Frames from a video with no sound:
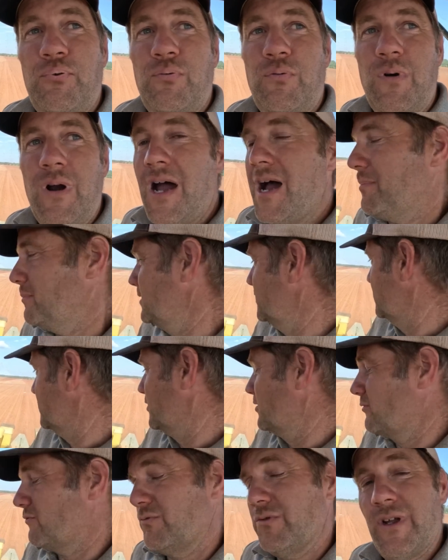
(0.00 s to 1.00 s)
probably
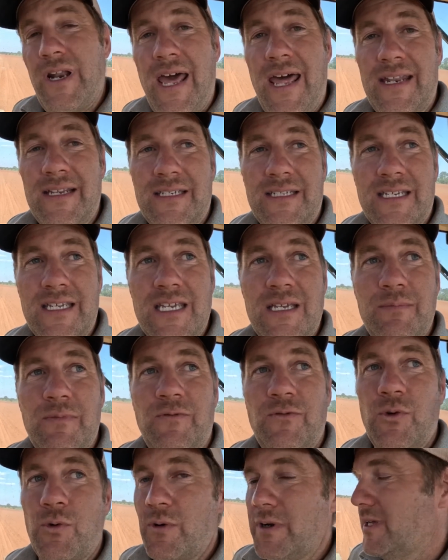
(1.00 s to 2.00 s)
gonna run out of seed
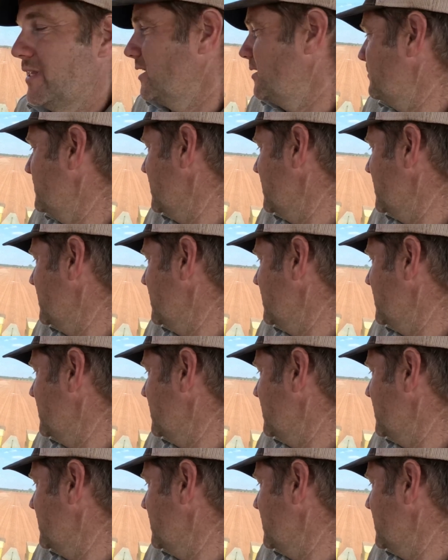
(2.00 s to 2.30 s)
before we get there.